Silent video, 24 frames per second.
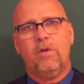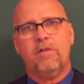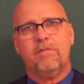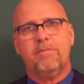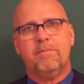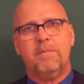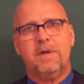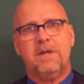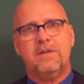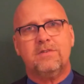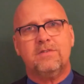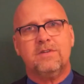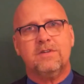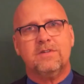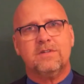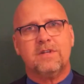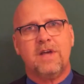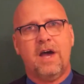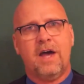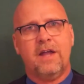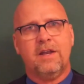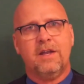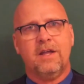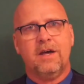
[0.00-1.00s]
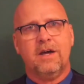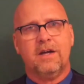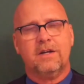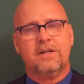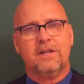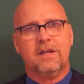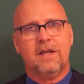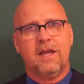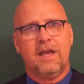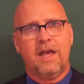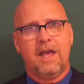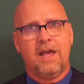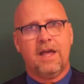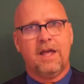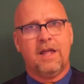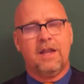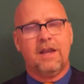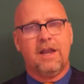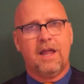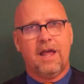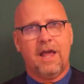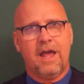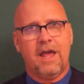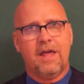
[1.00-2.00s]
of business conduct
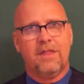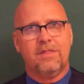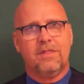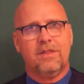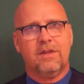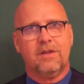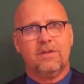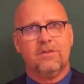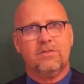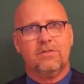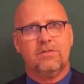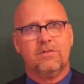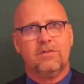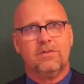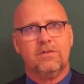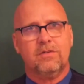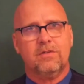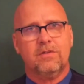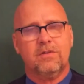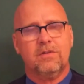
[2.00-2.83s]
and ethics.